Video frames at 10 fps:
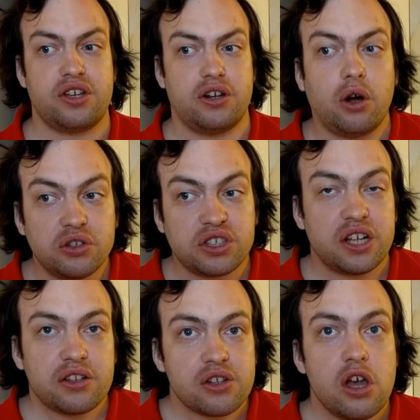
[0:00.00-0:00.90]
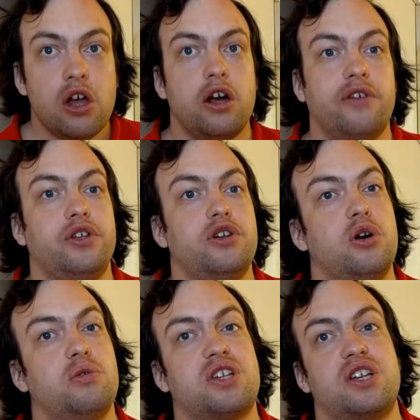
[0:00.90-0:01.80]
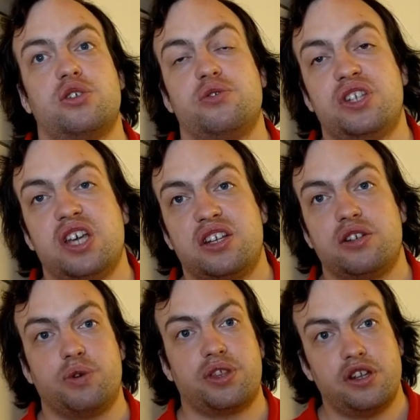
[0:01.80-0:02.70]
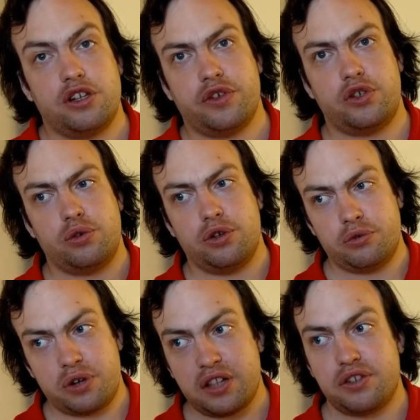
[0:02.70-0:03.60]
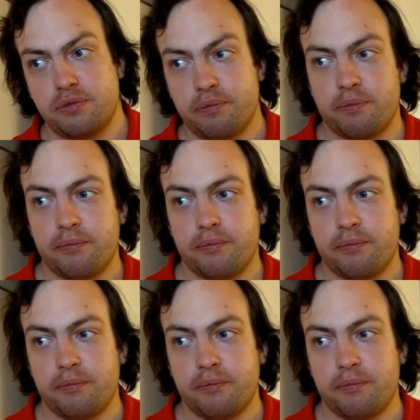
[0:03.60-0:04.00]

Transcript: and onsets of the notes associated with individual node heads.